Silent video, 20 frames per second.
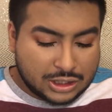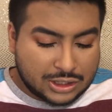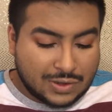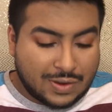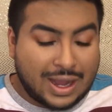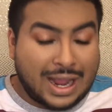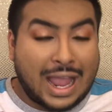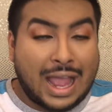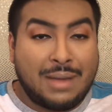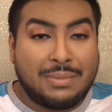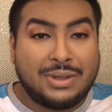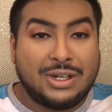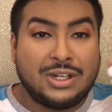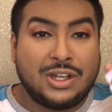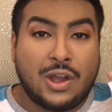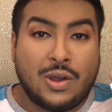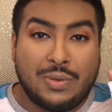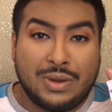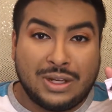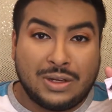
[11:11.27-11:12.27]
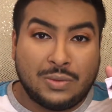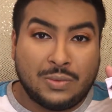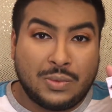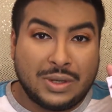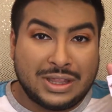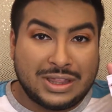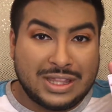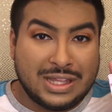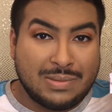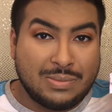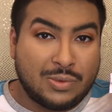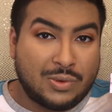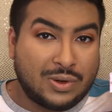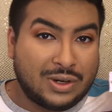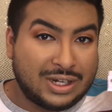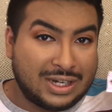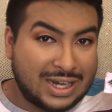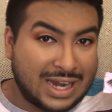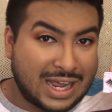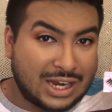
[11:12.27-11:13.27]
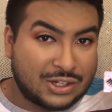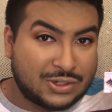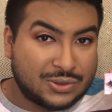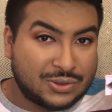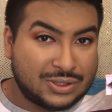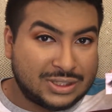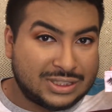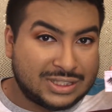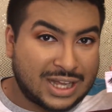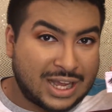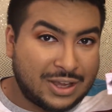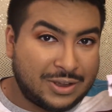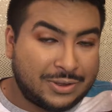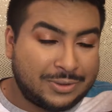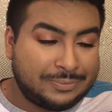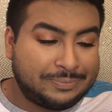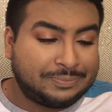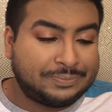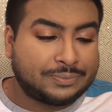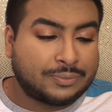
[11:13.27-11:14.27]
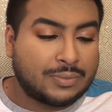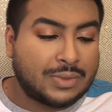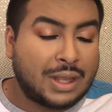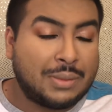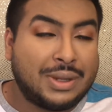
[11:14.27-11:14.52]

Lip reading: so I am going to go in with the more natural style.